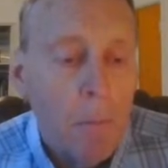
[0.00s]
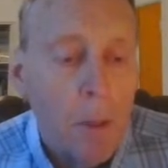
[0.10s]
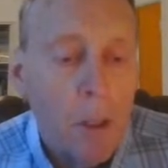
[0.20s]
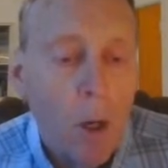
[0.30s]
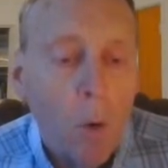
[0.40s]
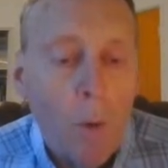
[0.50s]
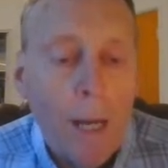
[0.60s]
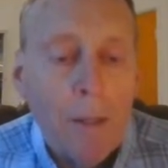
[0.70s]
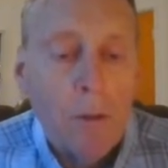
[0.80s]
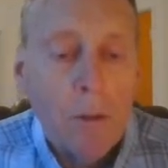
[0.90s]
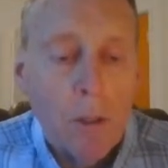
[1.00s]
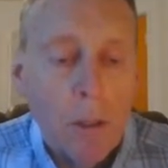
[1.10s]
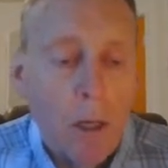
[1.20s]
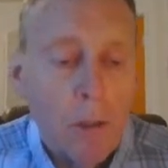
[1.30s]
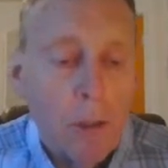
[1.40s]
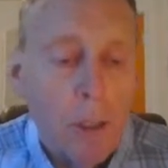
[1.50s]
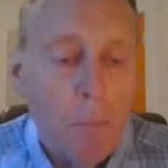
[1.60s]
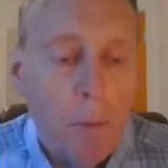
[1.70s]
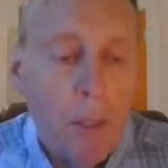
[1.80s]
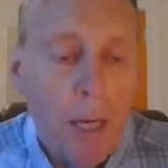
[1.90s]
but go rather to the lost
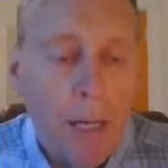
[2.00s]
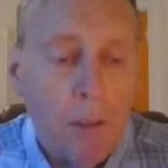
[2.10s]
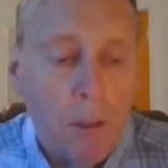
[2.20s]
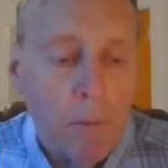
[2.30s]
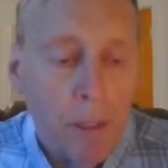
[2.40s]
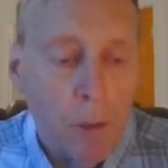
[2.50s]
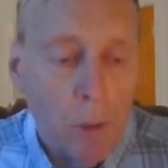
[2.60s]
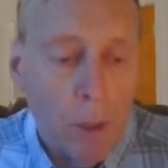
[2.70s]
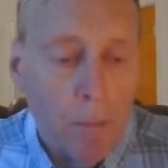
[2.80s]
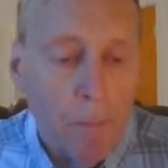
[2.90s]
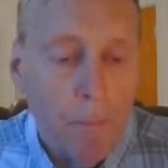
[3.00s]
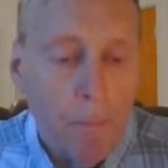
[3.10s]
sheep of the house of Israel.'"